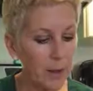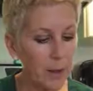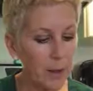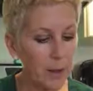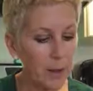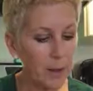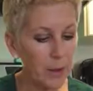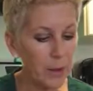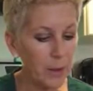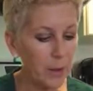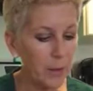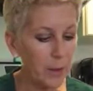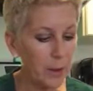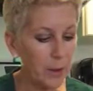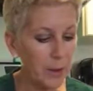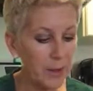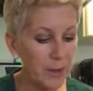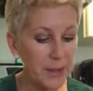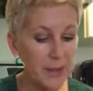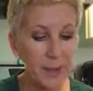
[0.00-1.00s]
it's also
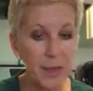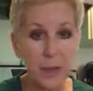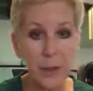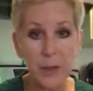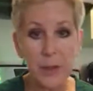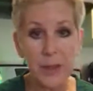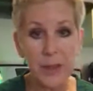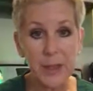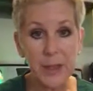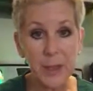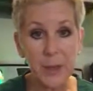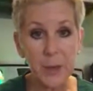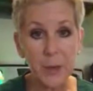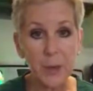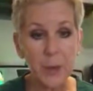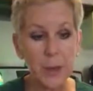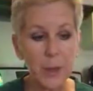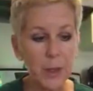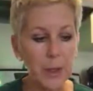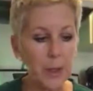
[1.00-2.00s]
known as Sacred
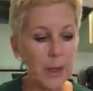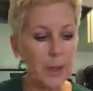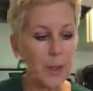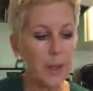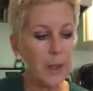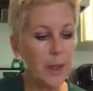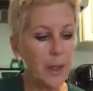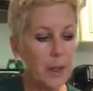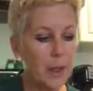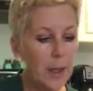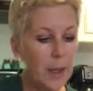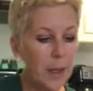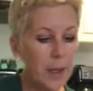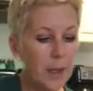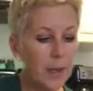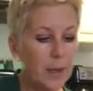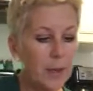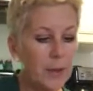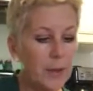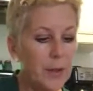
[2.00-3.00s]
Sandalwood.
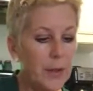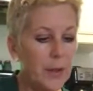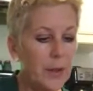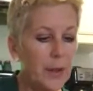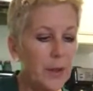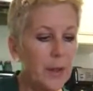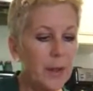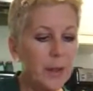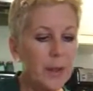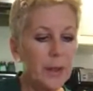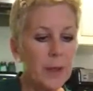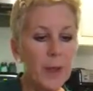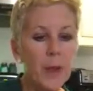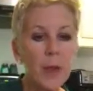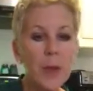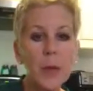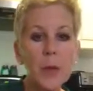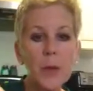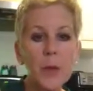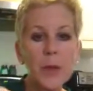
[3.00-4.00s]
And they
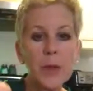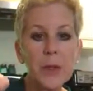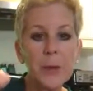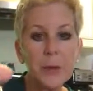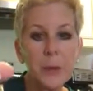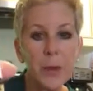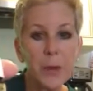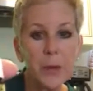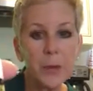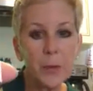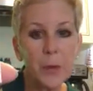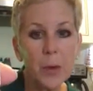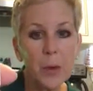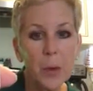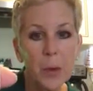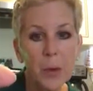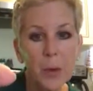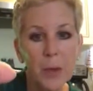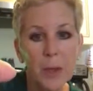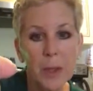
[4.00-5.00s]
come with this beautiful
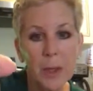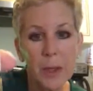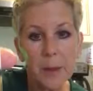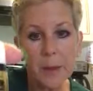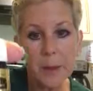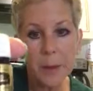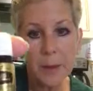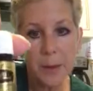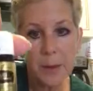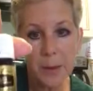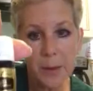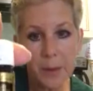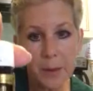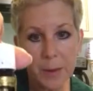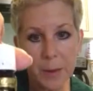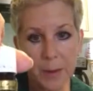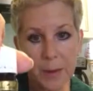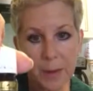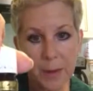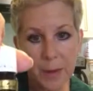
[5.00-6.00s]
gold label.
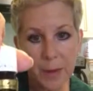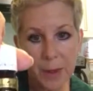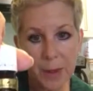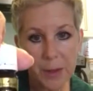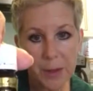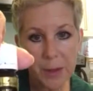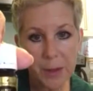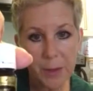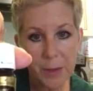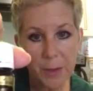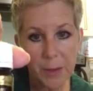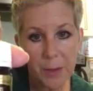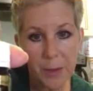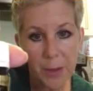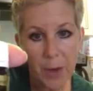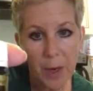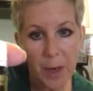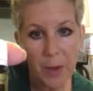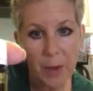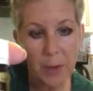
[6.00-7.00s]
So here's the one
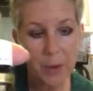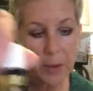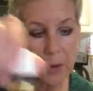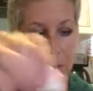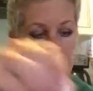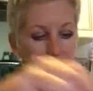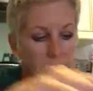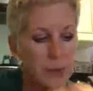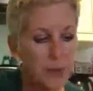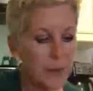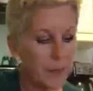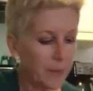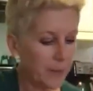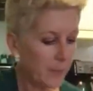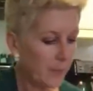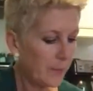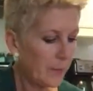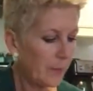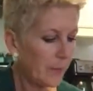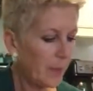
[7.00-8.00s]
for Aloes.
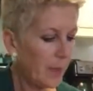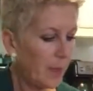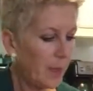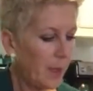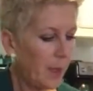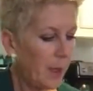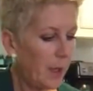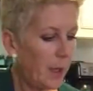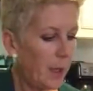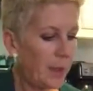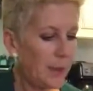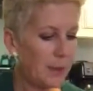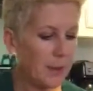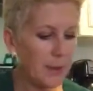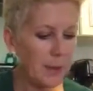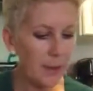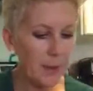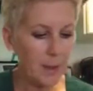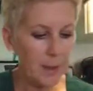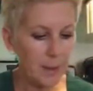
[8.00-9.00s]
And it
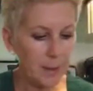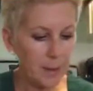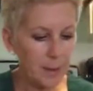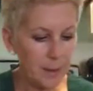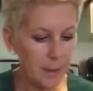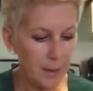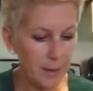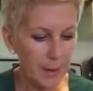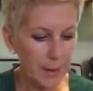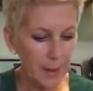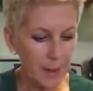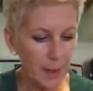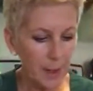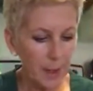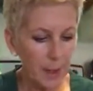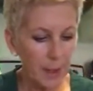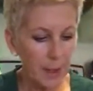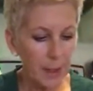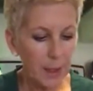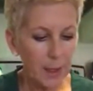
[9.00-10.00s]
says,
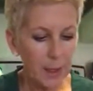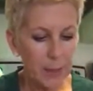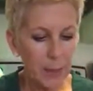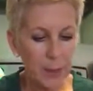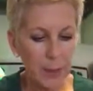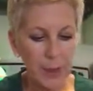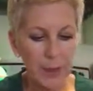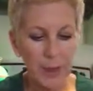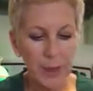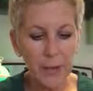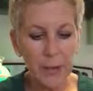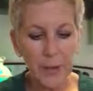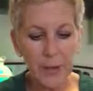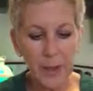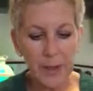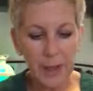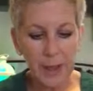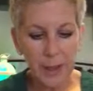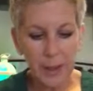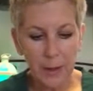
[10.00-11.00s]
"It is believed
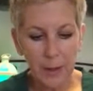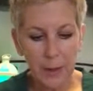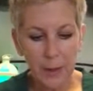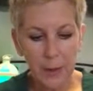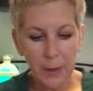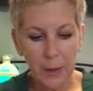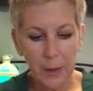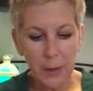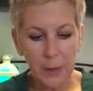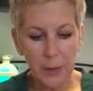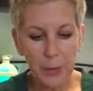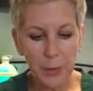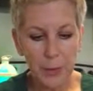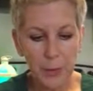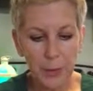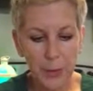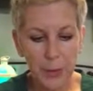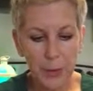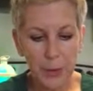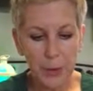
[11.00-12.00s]
that the aloes
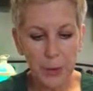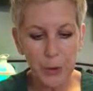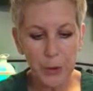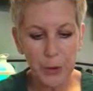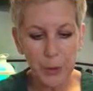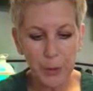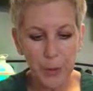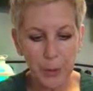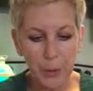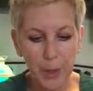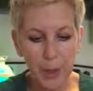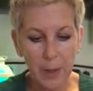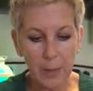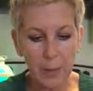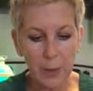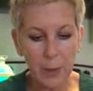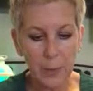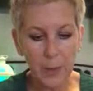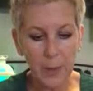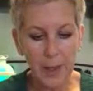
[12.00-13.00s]
referred to in the
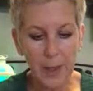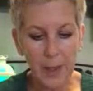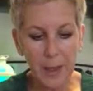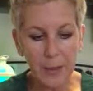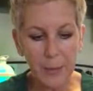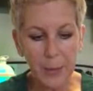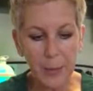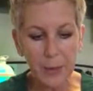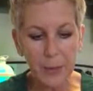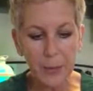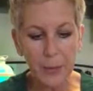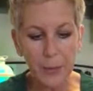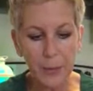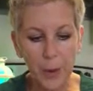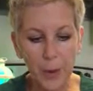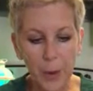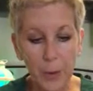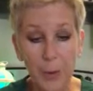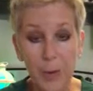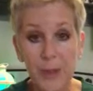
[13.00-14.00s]
Bible may have been
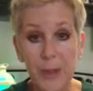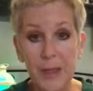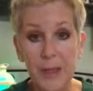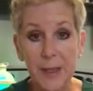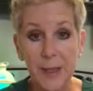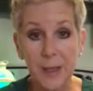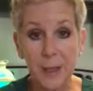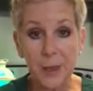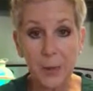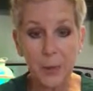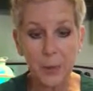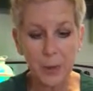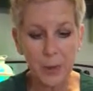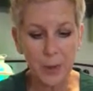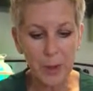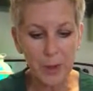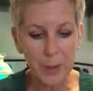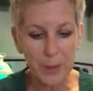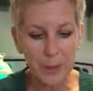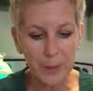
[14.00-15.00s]
fragrant
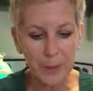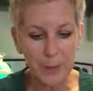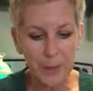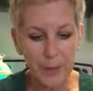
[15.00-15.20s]
sandalwood,